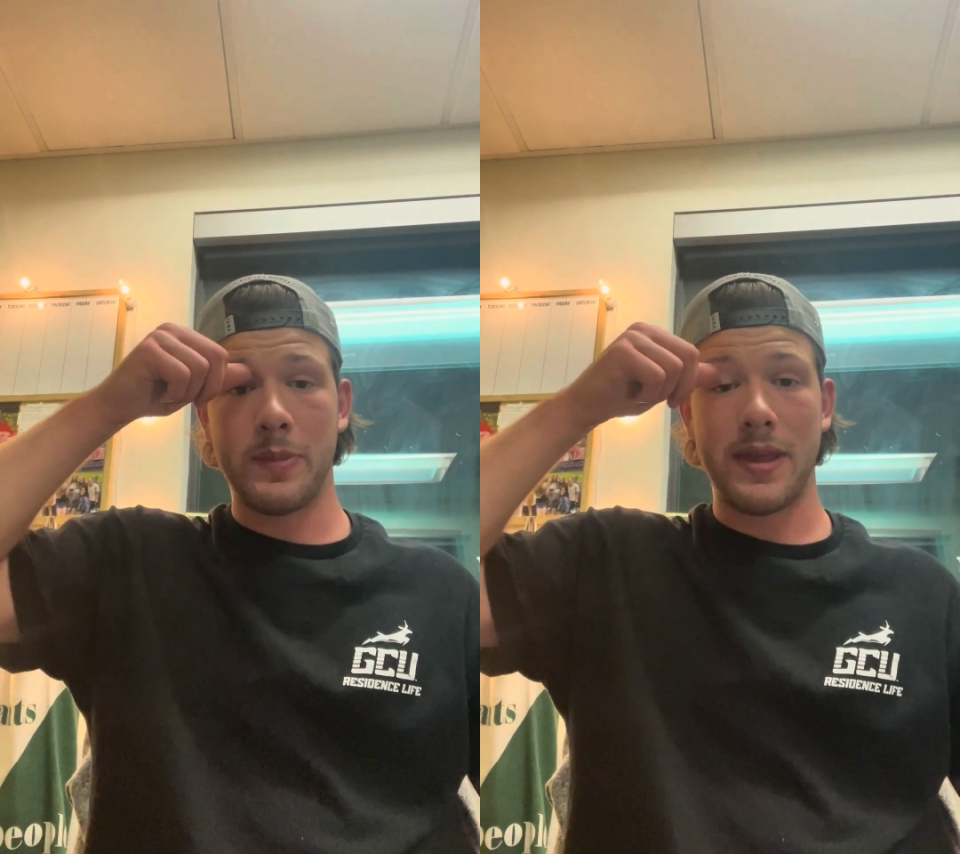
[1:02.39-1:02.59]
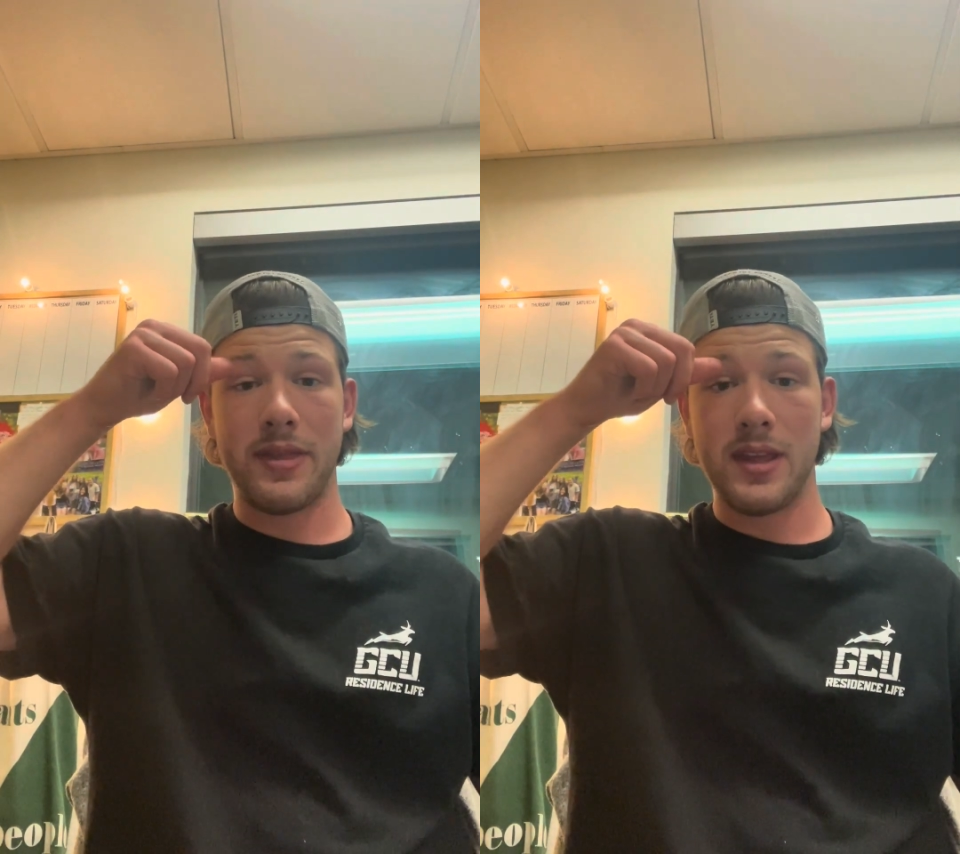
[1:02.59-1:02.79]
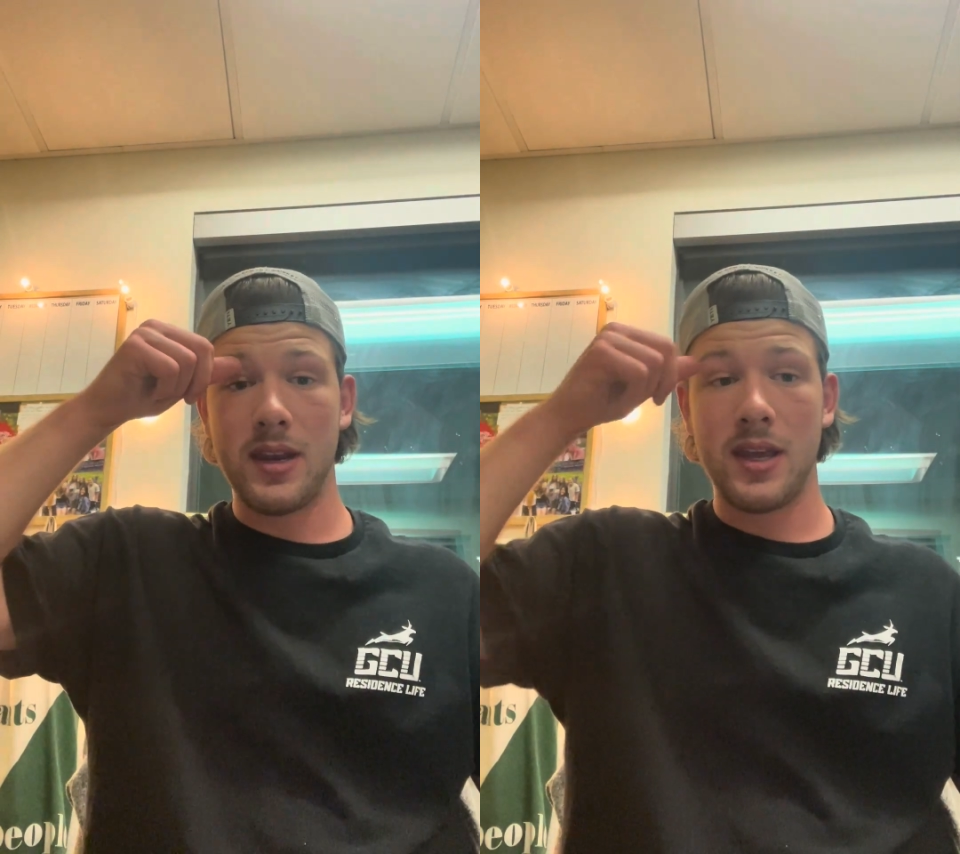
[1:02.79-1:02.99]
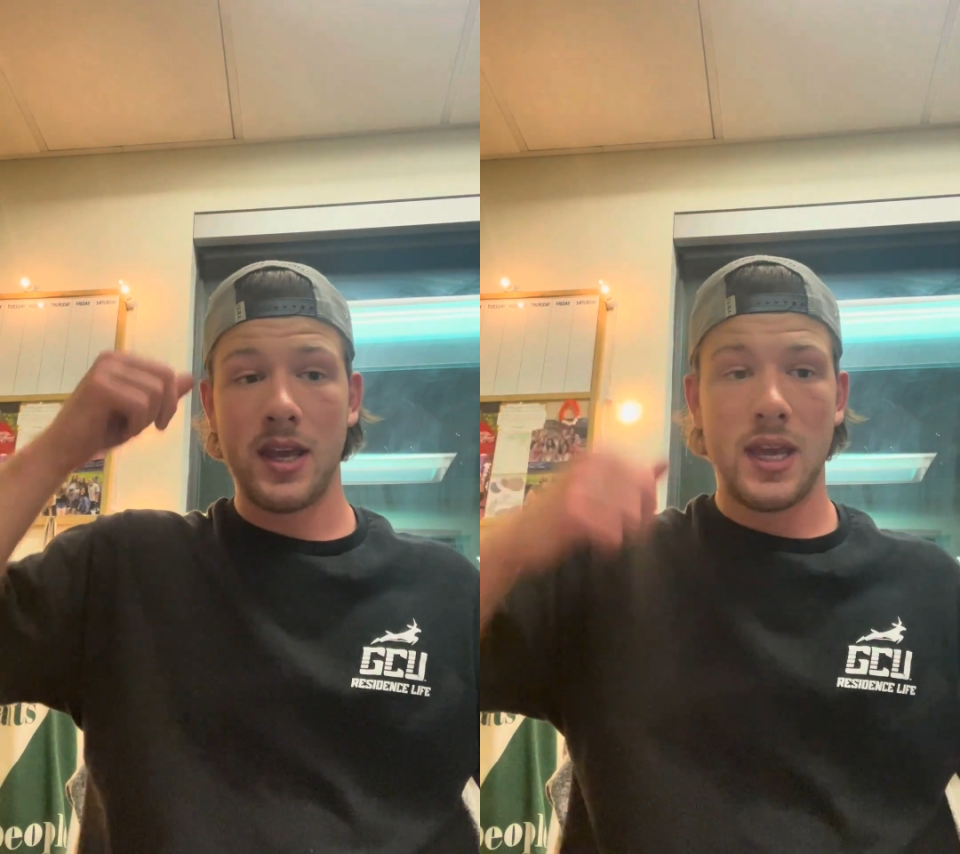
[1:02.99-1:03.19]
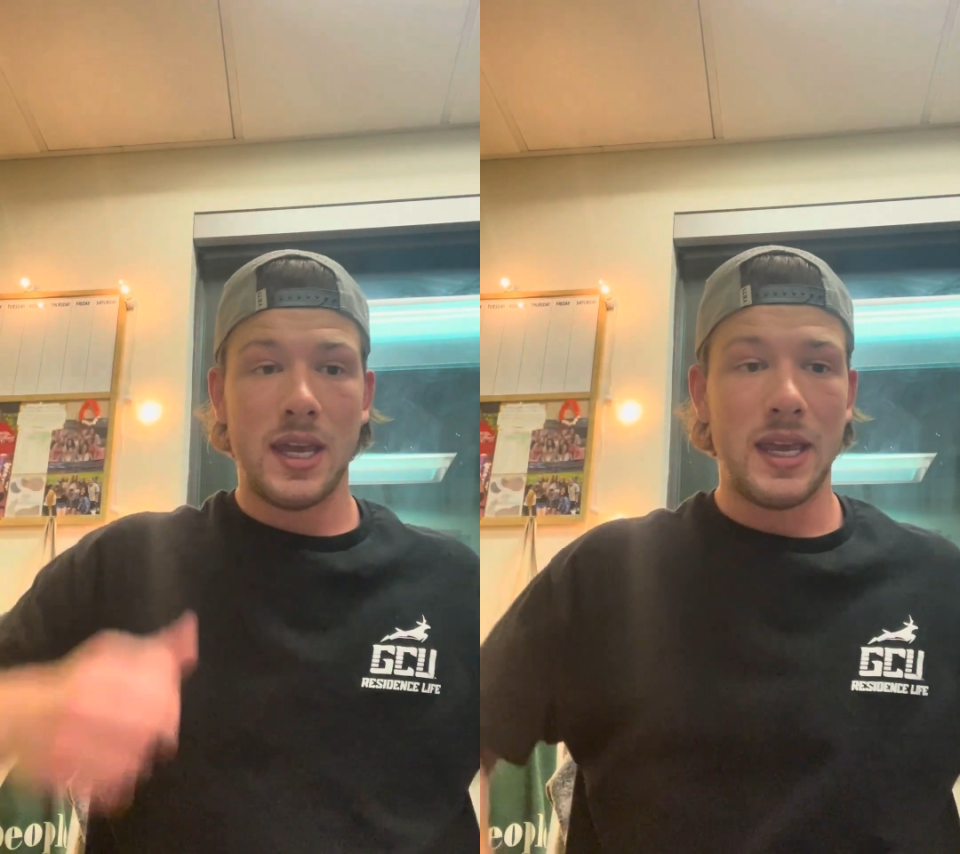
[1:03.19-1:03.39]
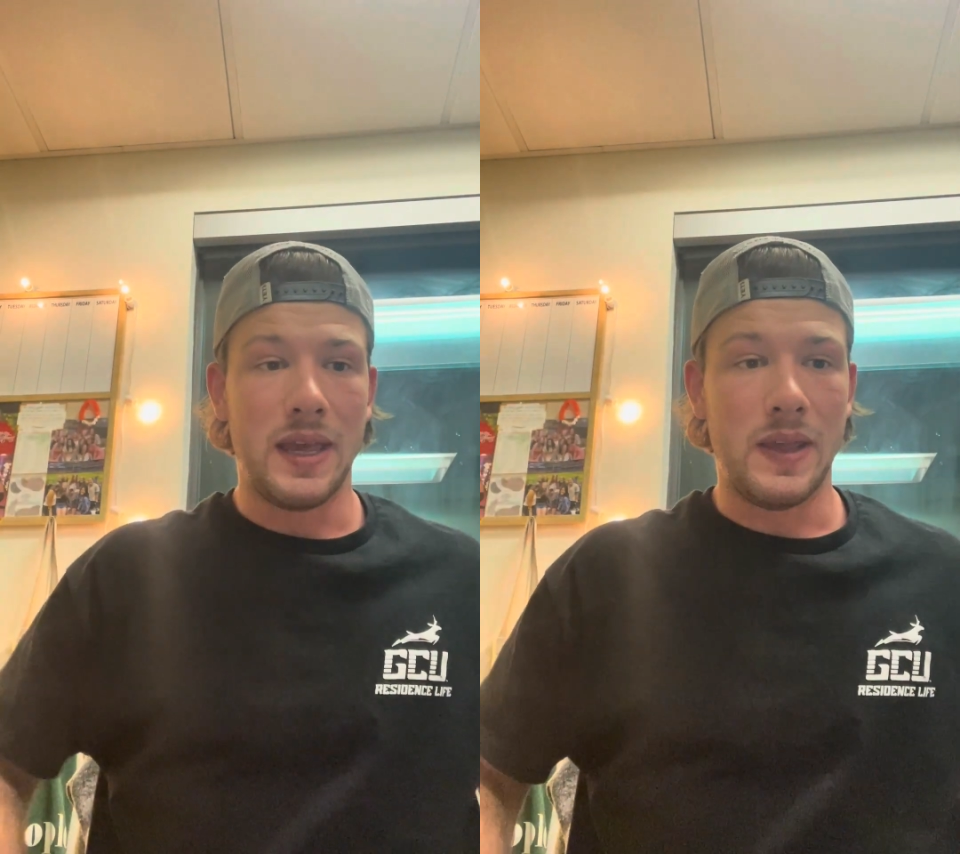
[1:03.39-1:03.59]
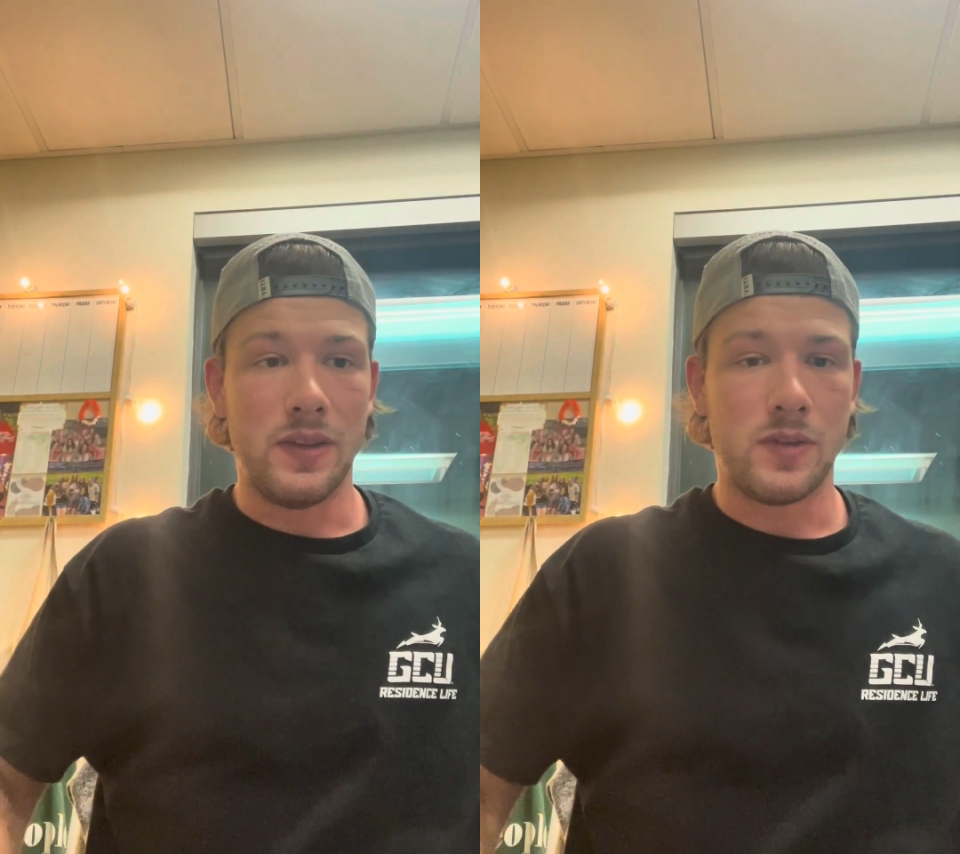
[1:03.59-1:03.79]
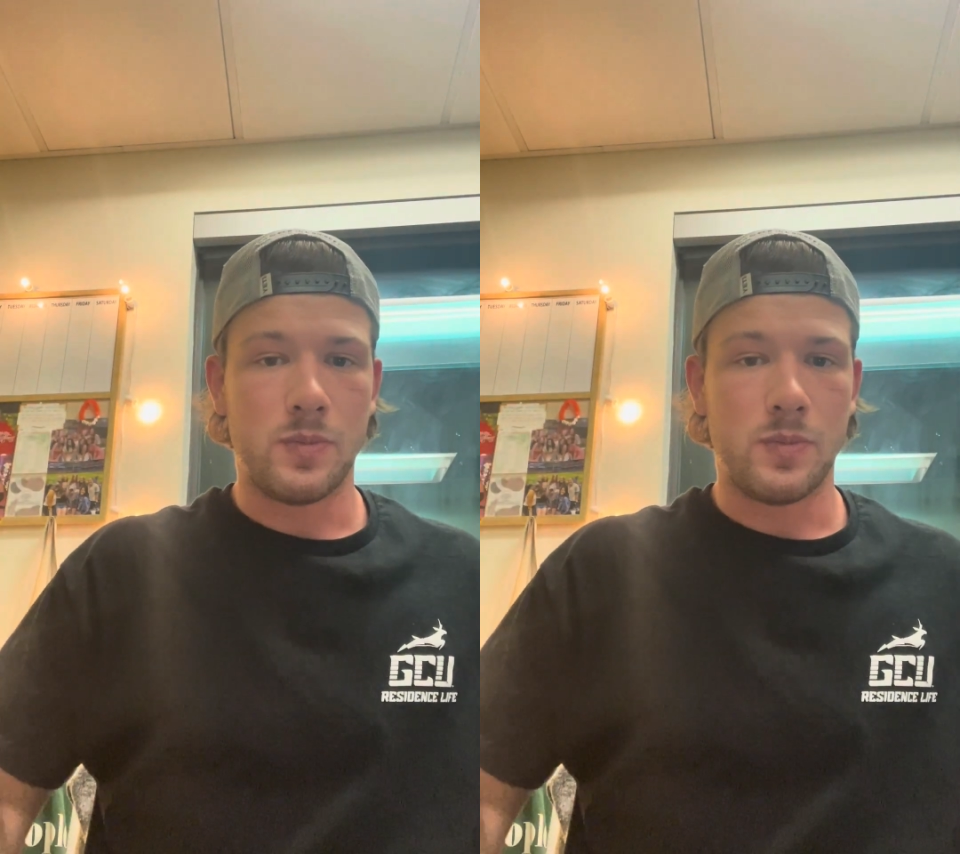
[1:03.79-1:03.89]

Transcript: method is